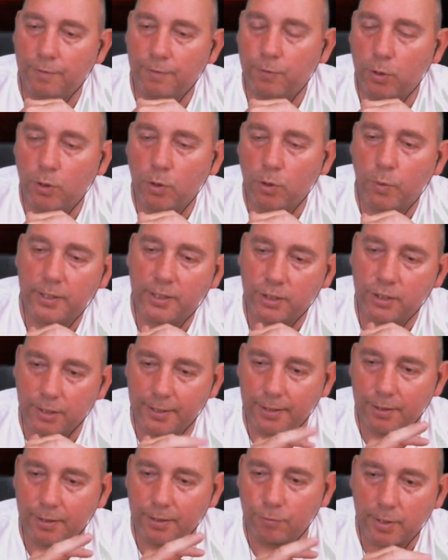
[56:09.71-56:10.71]
full question
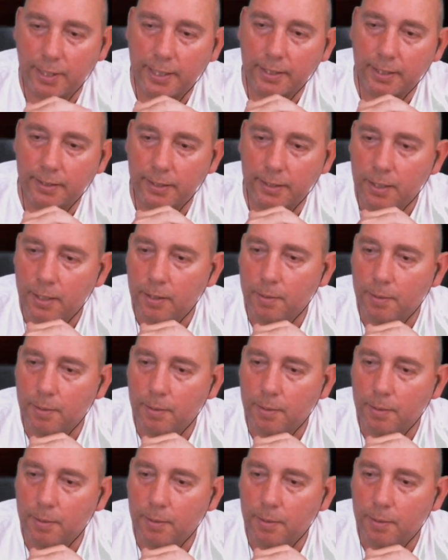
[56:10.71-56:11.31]
is, Riley,